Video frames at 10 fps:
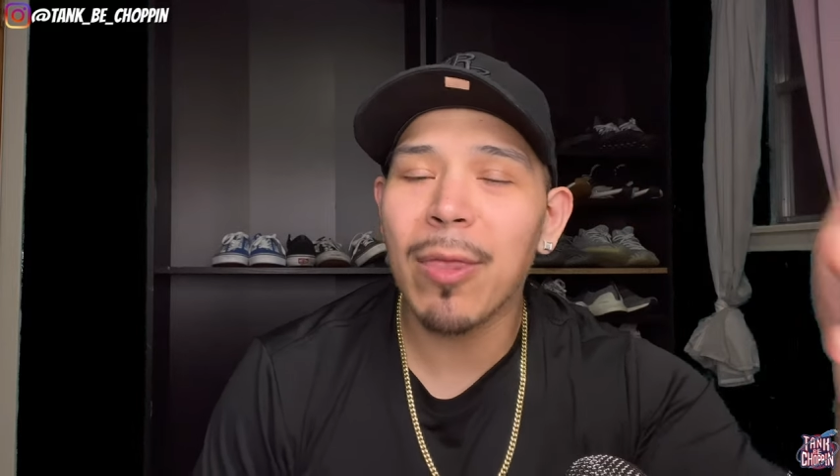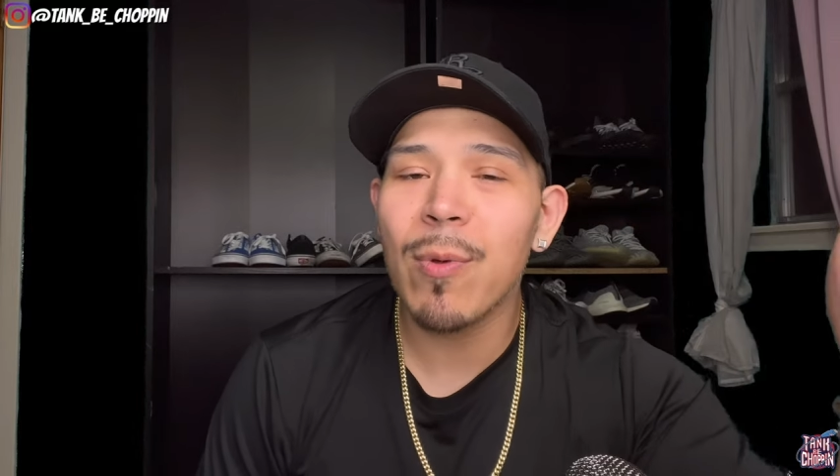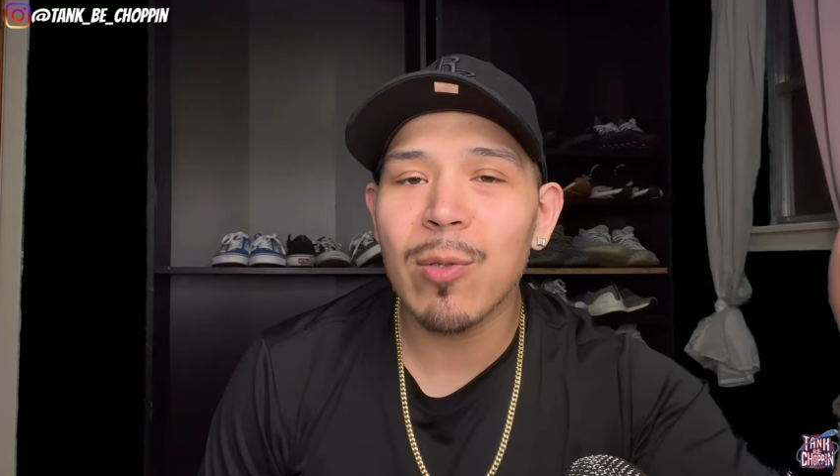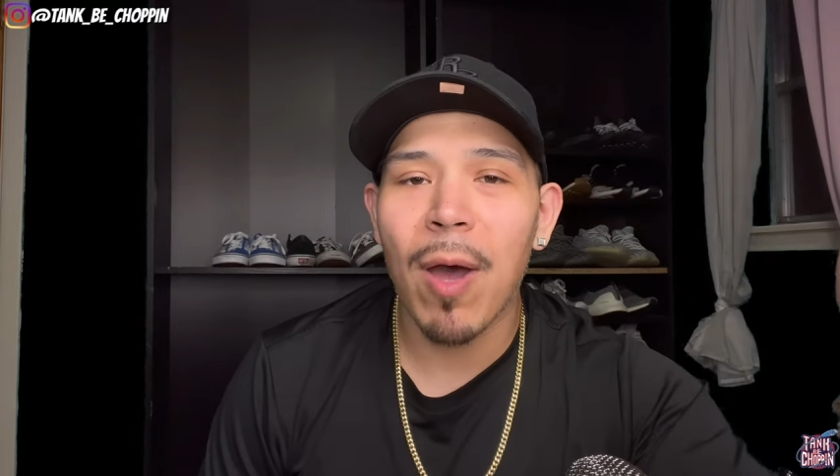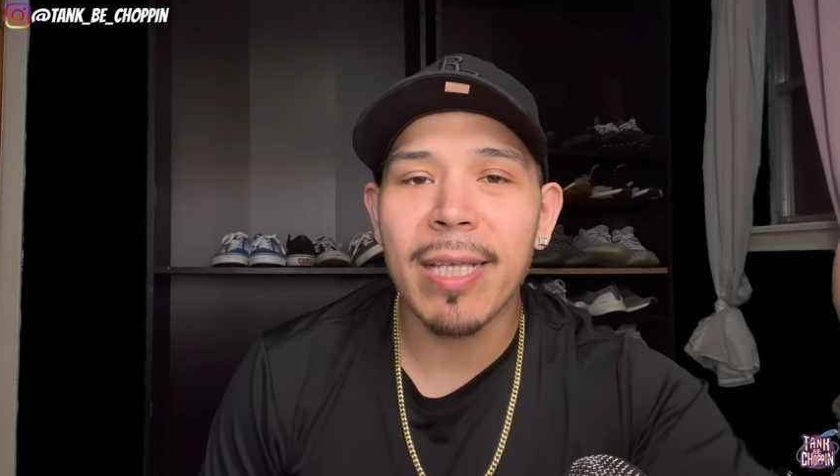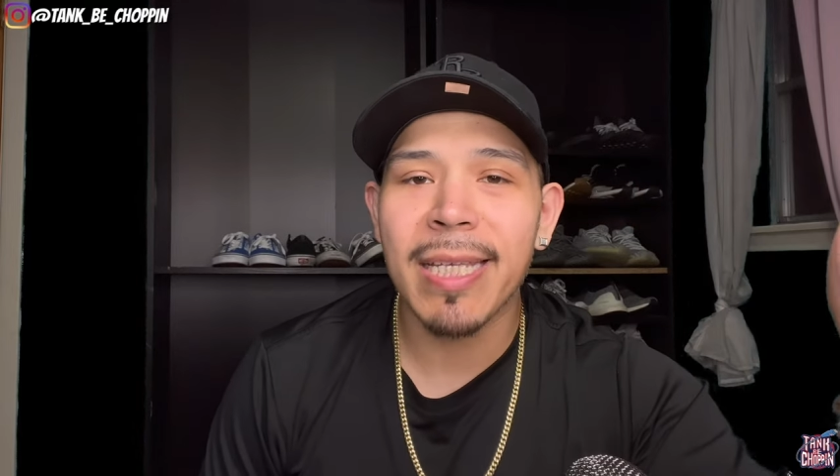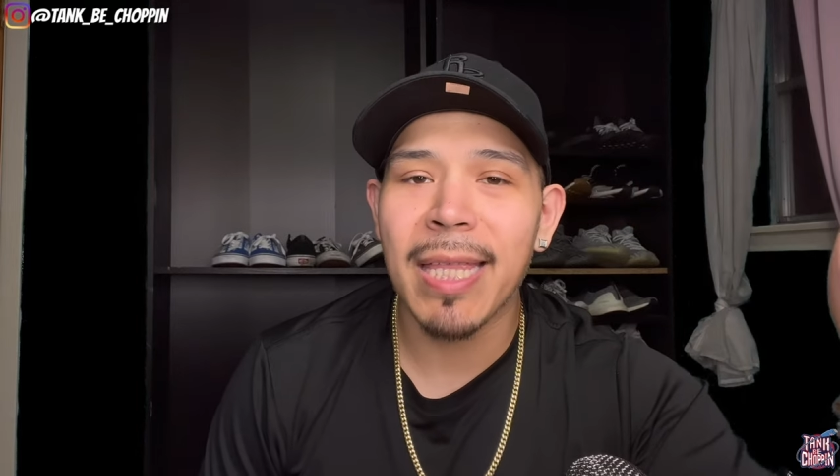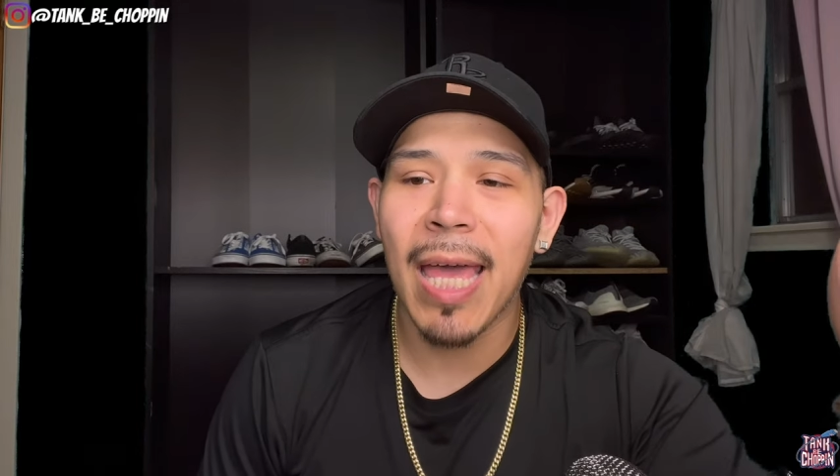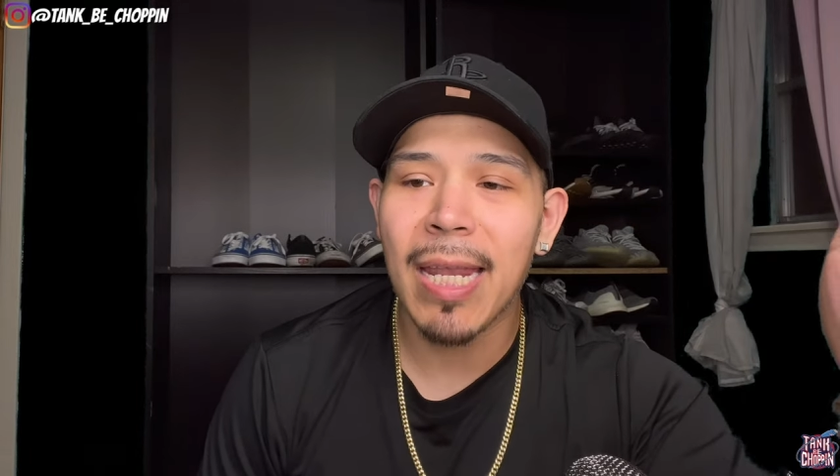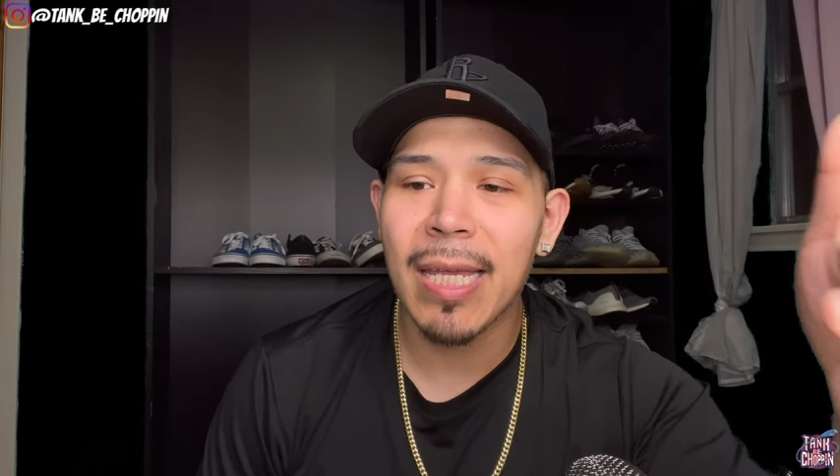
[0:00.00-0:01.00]
and the reason why I say
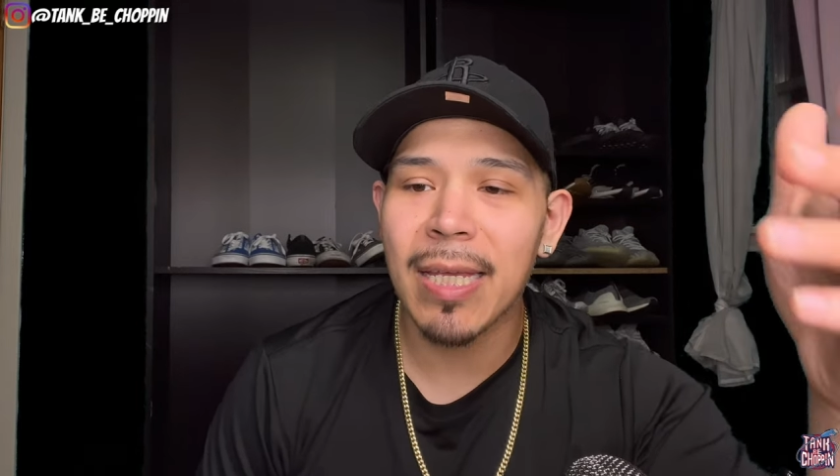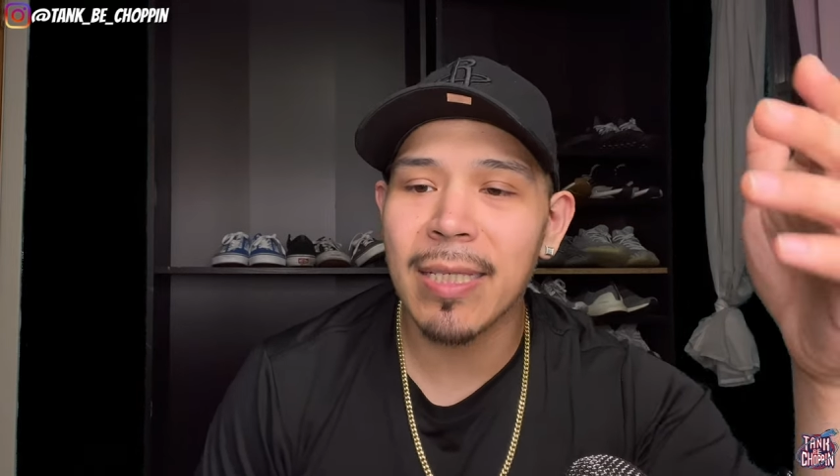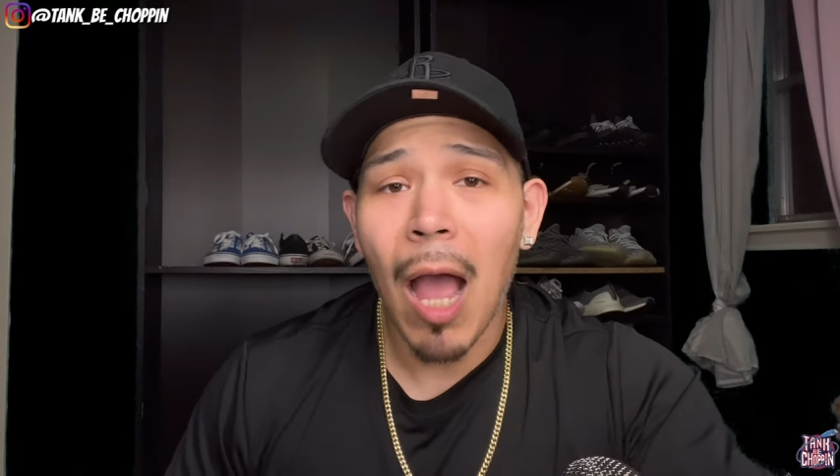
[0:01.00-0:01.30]
that is